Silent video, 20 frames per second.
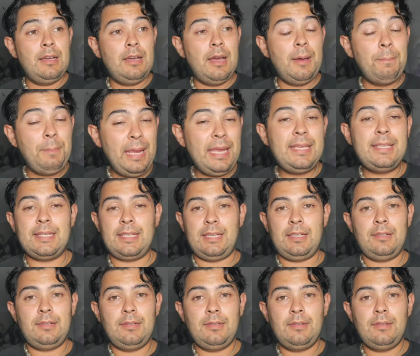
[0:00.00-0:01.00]
amazing.
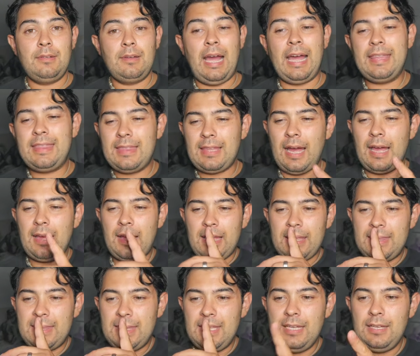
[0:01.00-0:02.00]
I
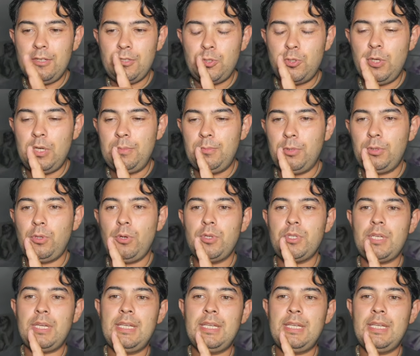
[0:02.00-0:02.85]
think Julian Montoya,